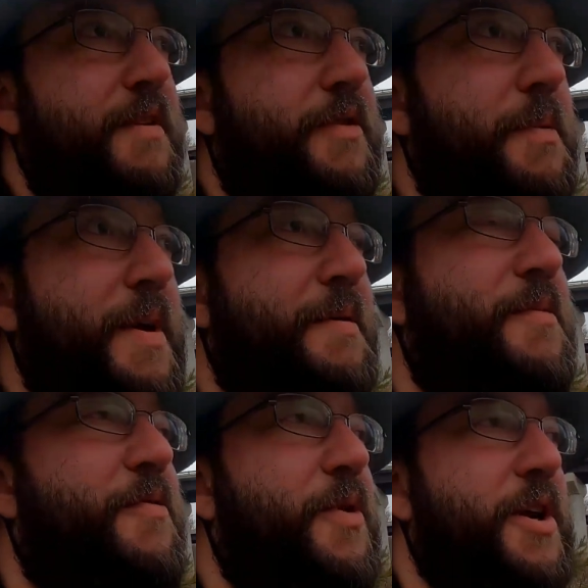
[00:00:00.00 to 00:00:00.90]
for a bit
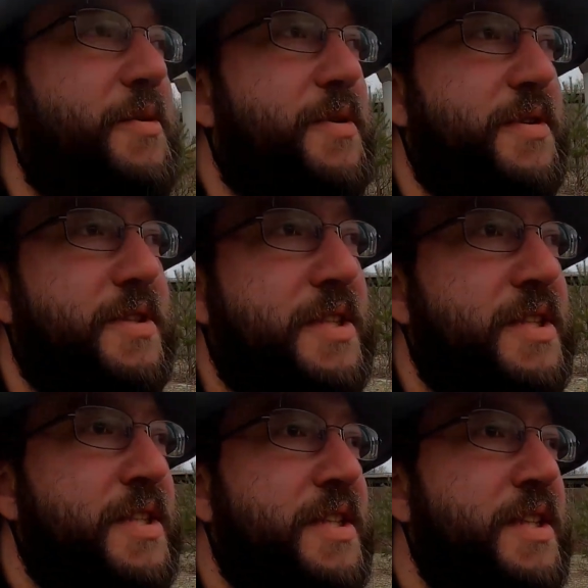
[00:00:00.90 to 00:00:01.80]
before you
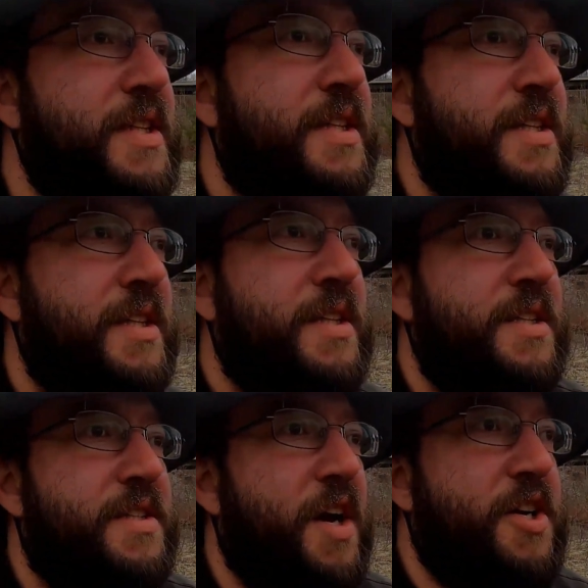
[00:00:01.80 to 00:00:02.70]

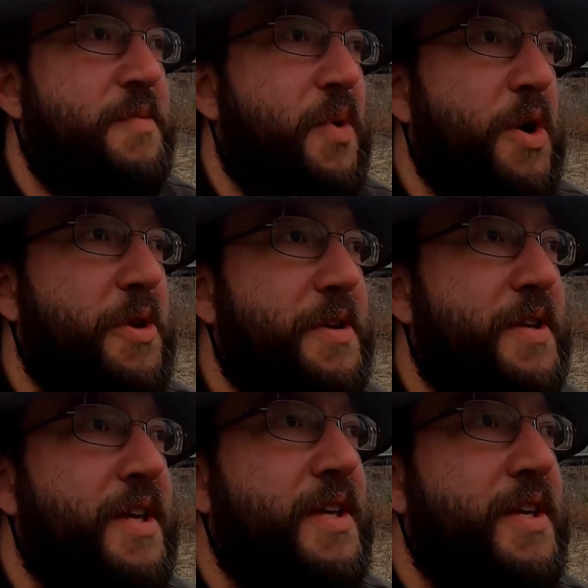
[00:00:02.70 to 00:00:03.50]
start to boil it.